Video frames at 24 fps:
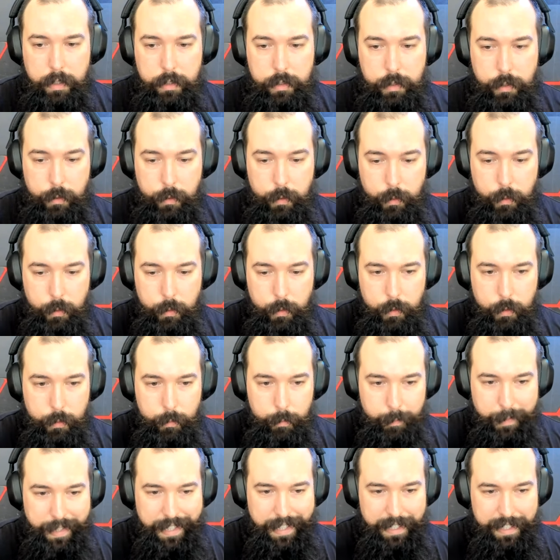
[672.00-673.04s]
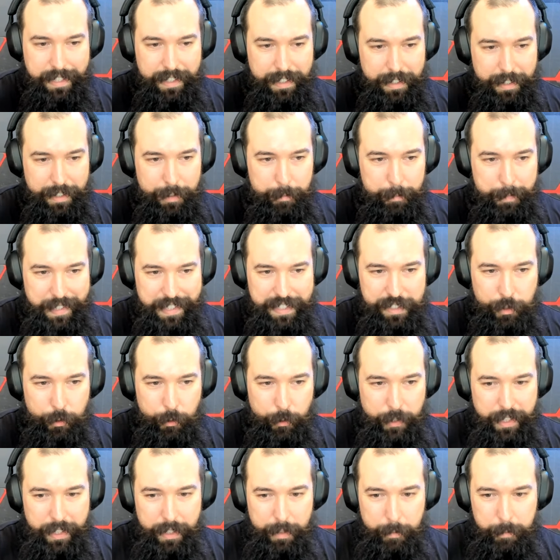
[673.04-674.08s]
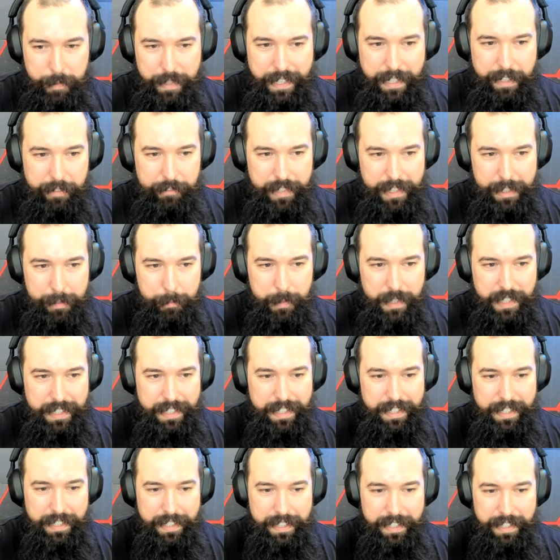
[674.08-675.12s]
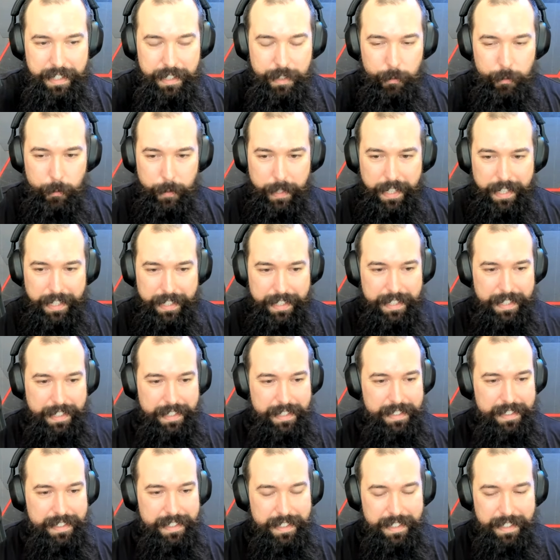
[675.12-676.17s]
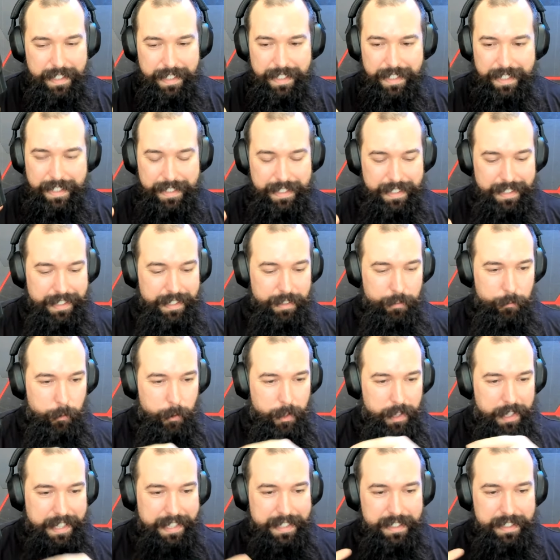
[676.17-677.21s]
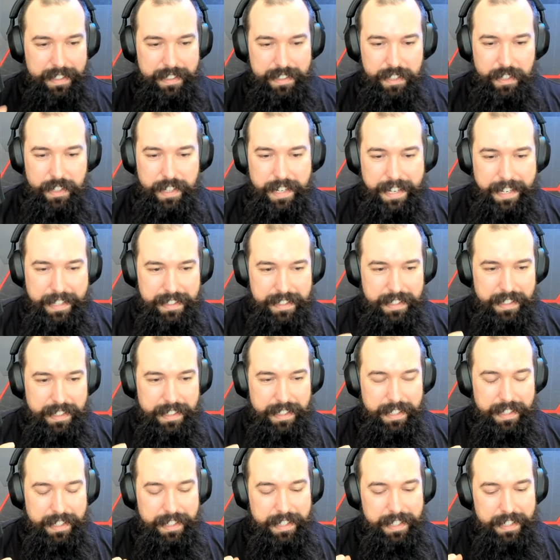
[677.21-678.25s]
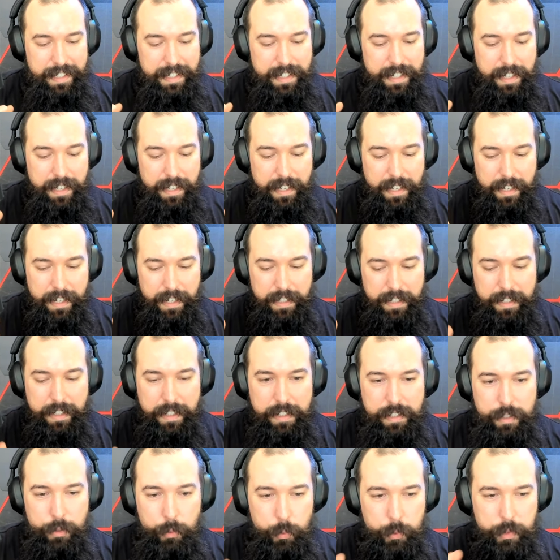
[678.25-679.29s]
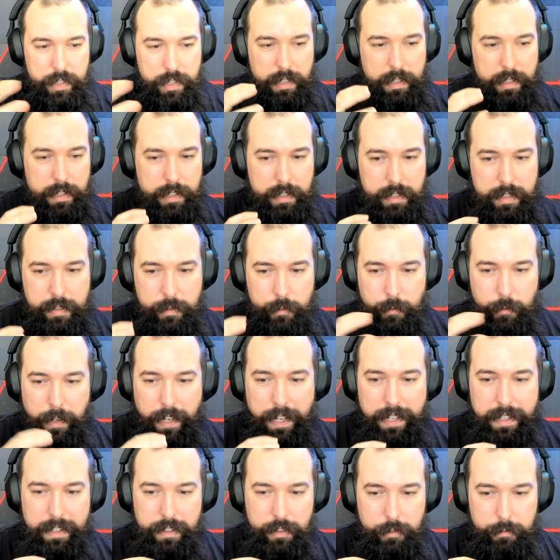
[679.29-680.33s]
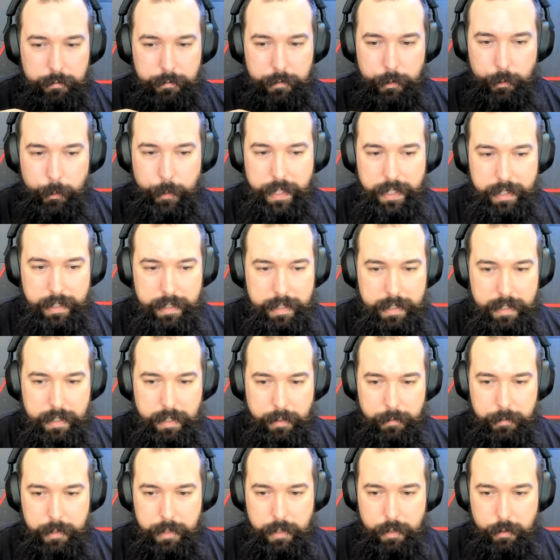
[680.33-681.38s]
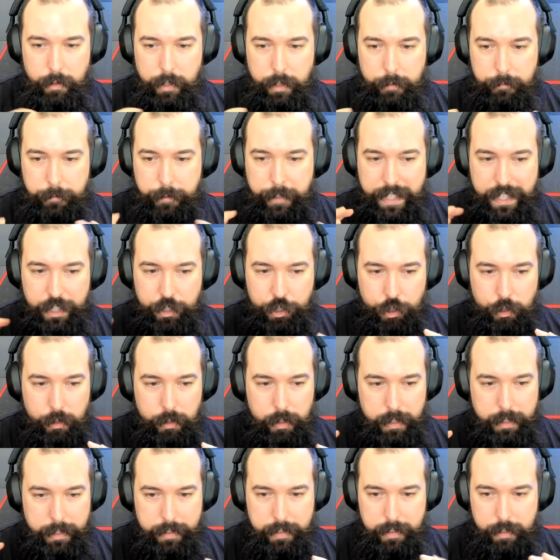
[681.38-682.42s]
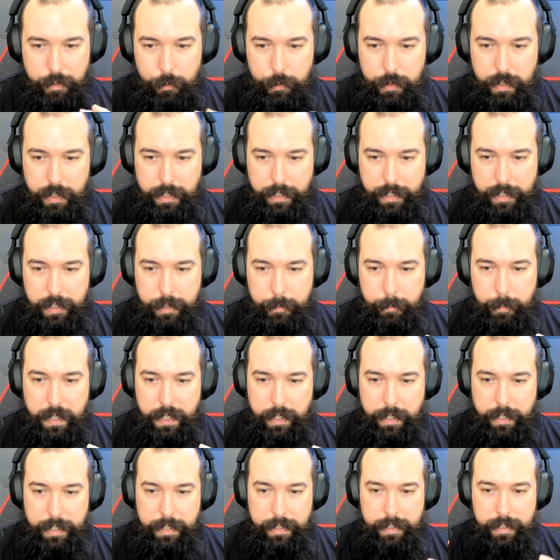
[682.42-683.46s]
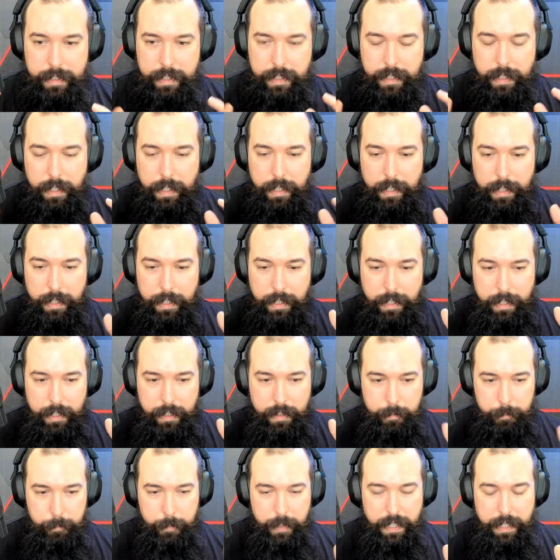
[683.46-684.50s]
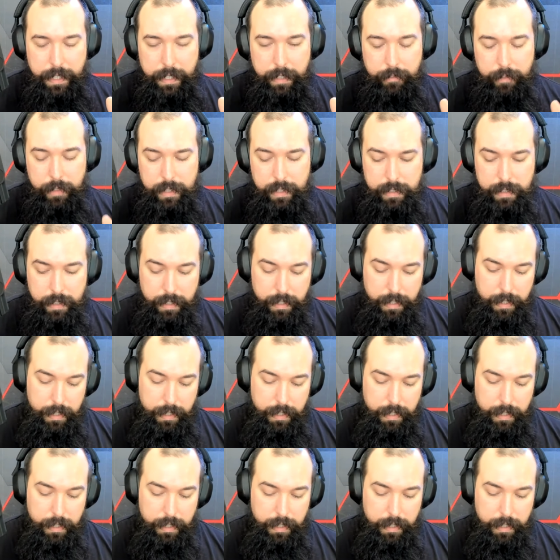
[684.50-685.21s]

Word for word: to make bitcoin a private money in a way that the wallet doesn't get in the user's way of doing stuff. So a frictionless user experience and private.